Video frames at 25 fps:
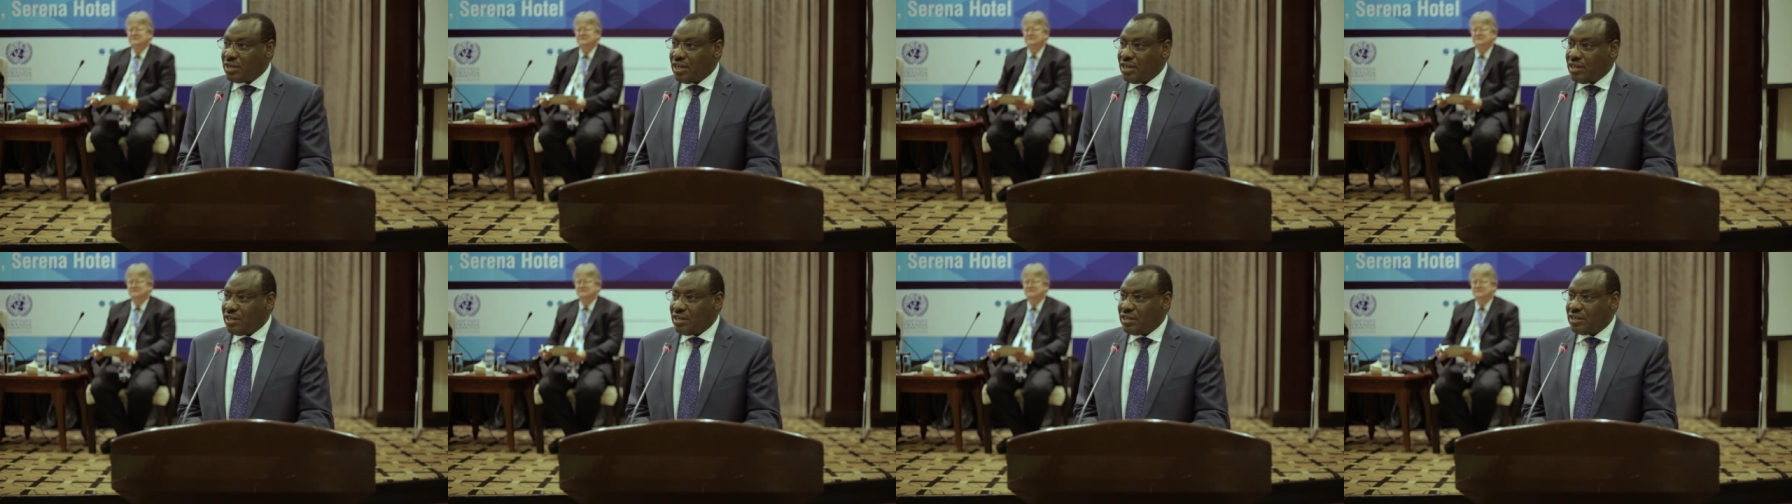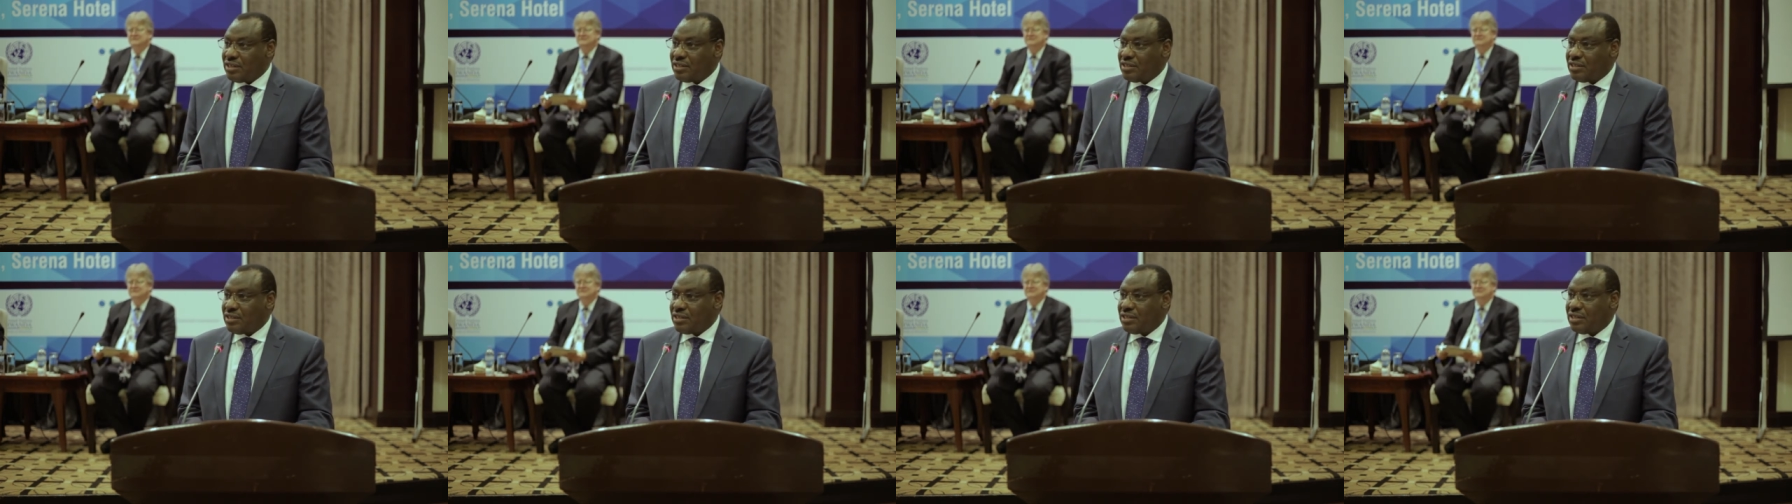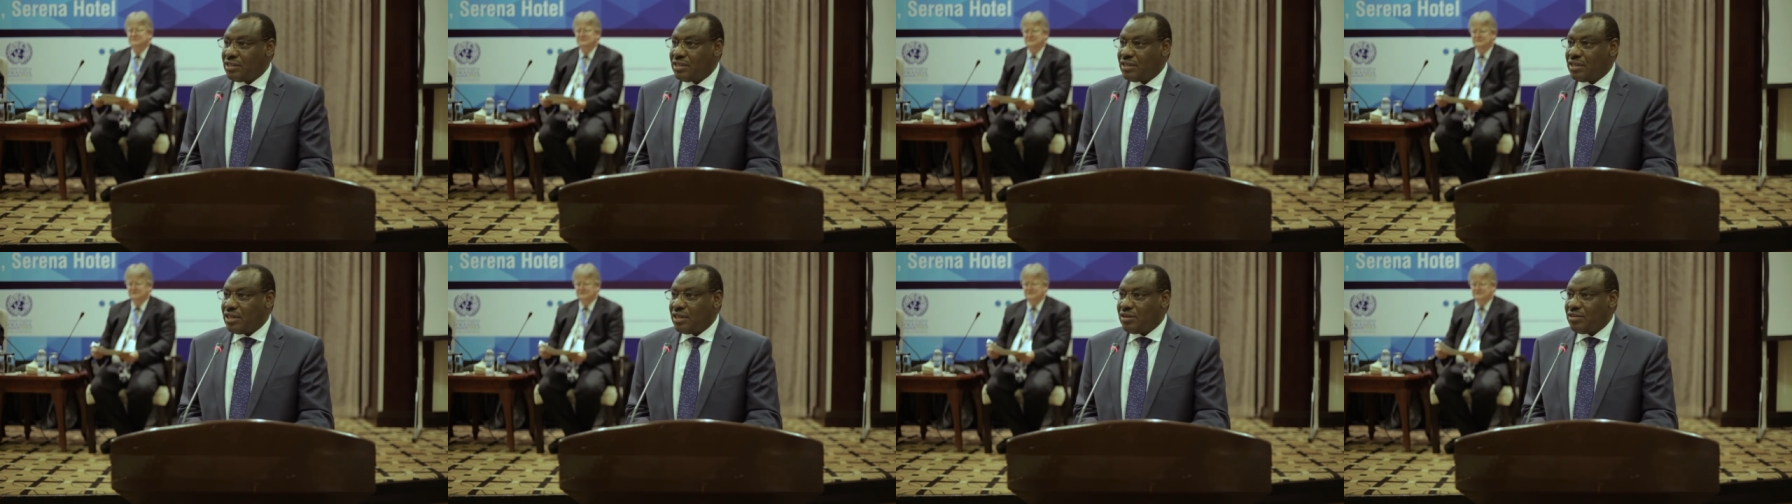Ghana.
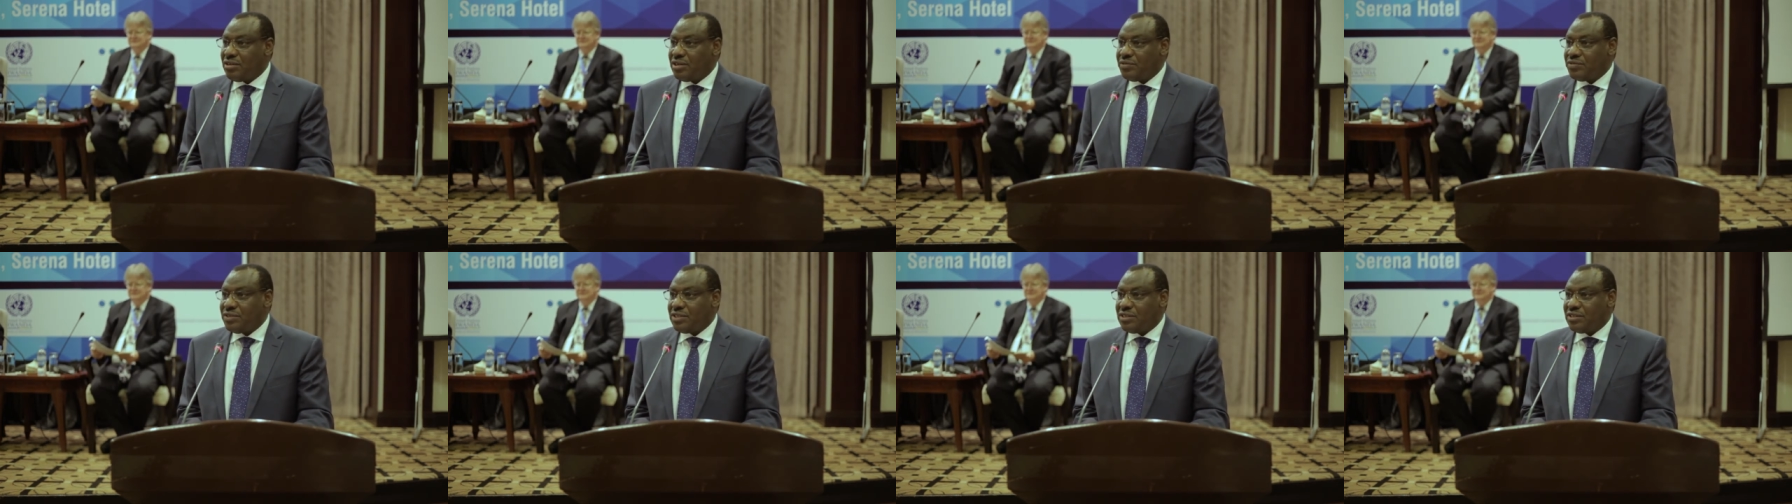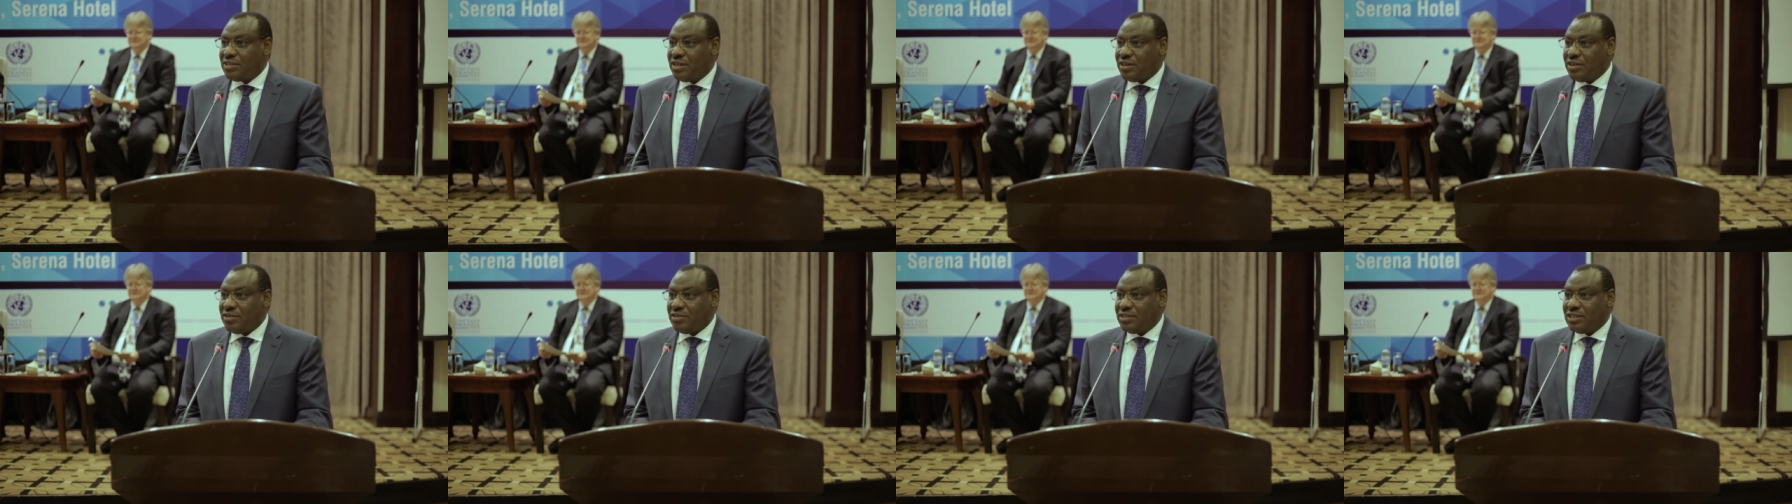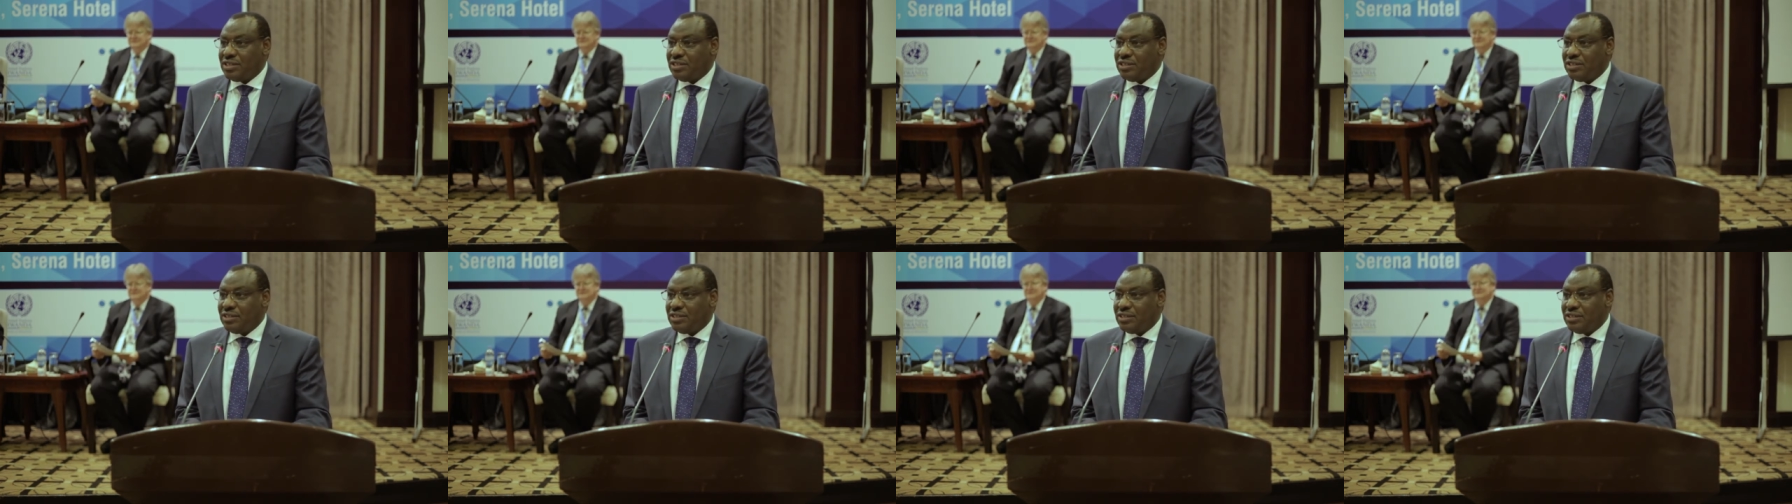I don't know if she's
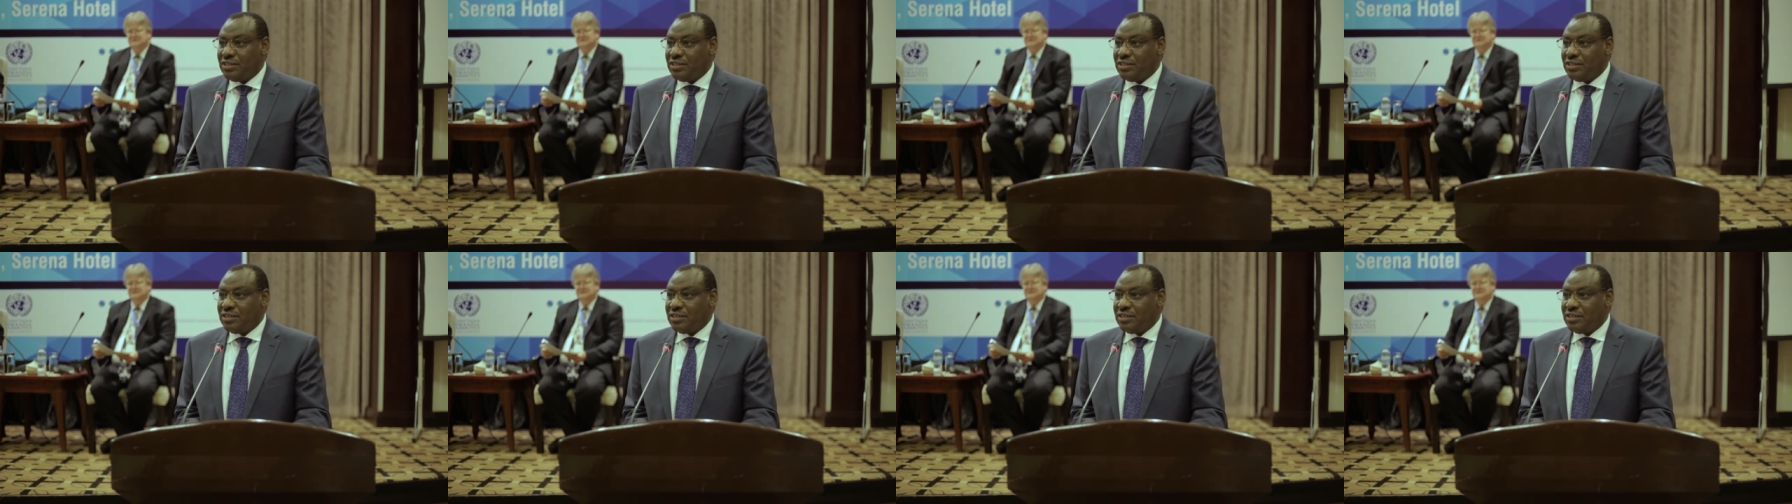around.